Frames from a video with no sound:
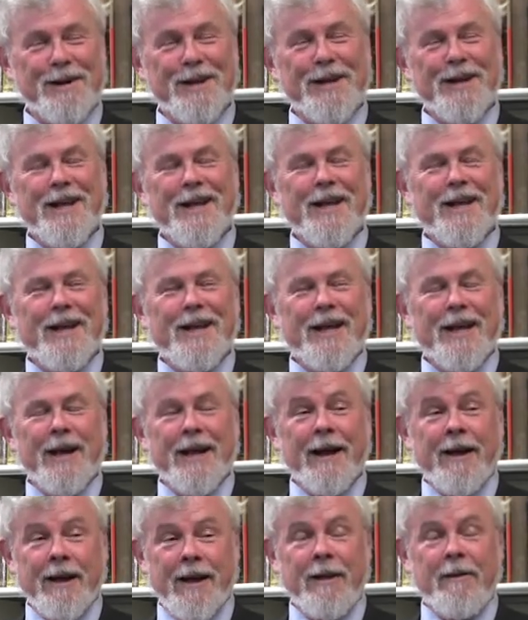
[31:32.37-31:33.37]
And, yeah.
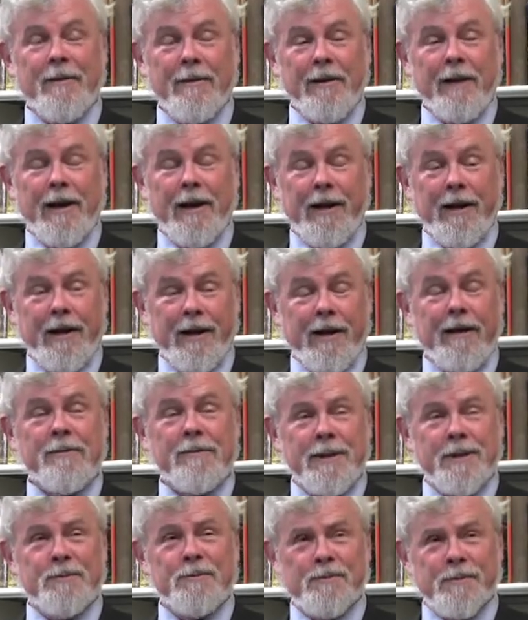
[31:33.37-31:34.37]
You know, he he
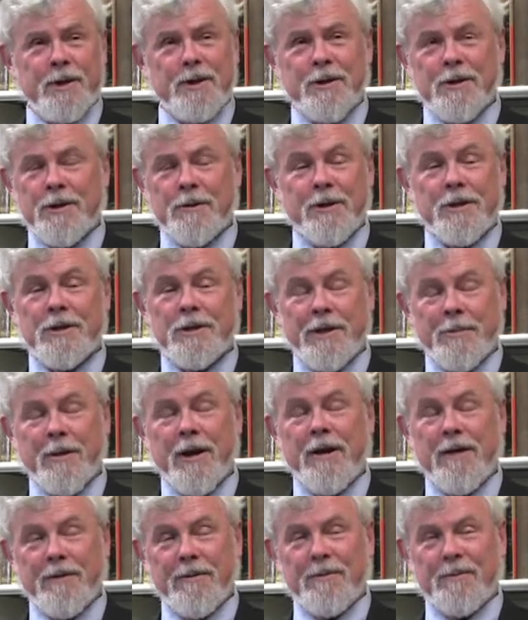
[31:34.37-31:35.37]
loved it. yeah. no question
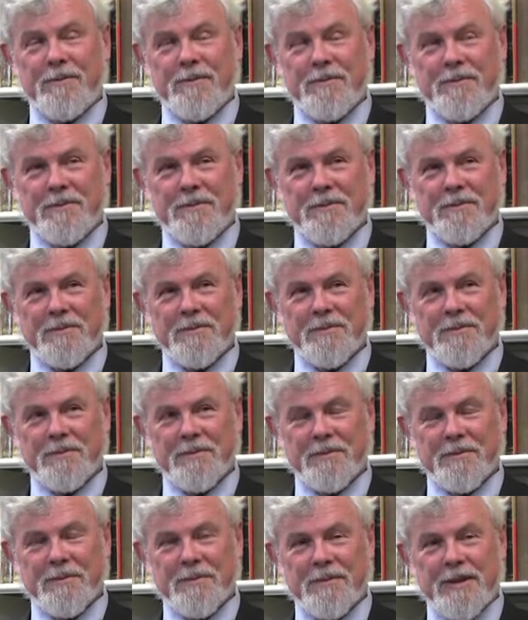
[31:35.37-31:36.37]
about it. Yeah
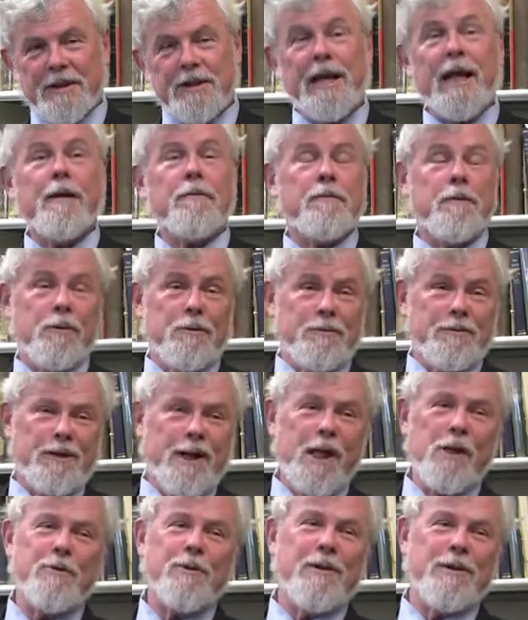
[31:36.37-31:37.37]
telephone,
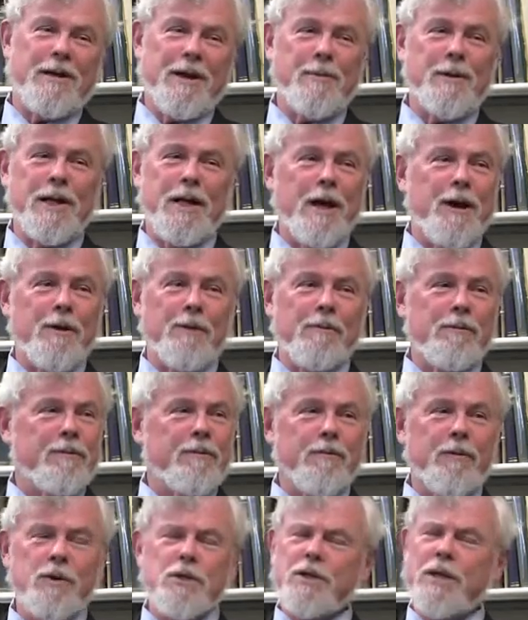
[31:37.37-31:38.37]
another one. I mean, you
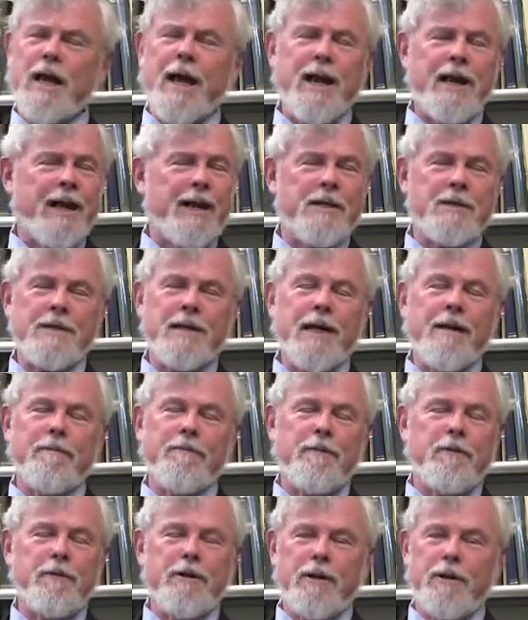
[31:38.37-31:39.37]
know, oh. first guy to get a
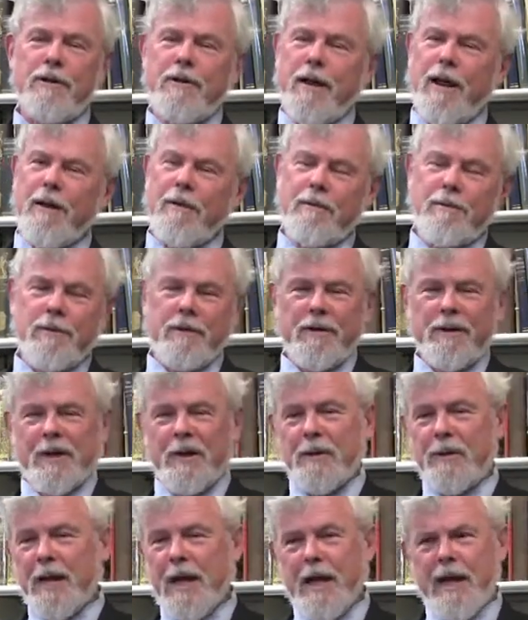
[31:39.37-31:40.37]
telephone in Hartford,
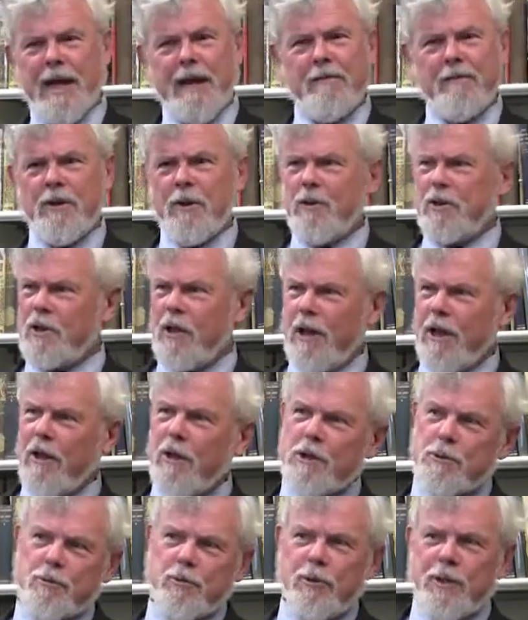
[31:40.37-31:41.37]
right. even though it only
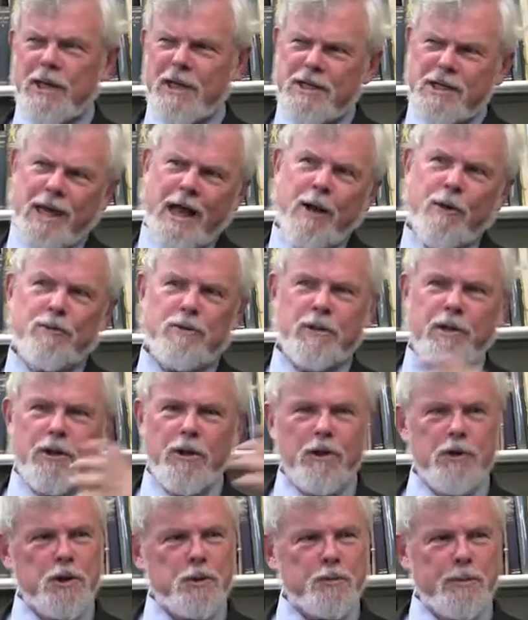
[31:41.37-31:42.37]
goes between his house and
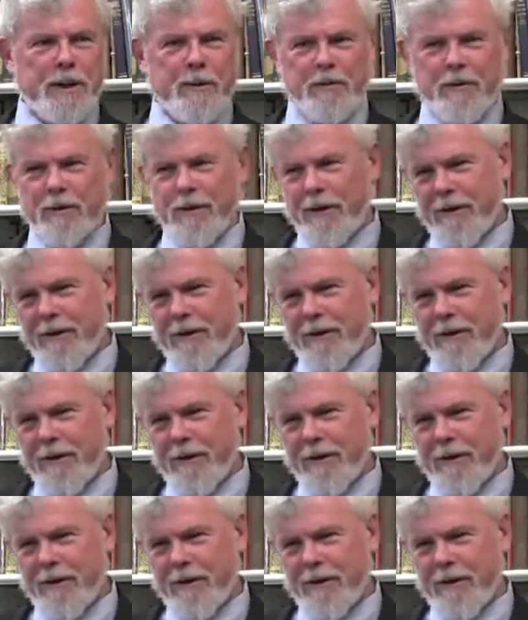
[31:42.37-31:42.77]
the newspaper.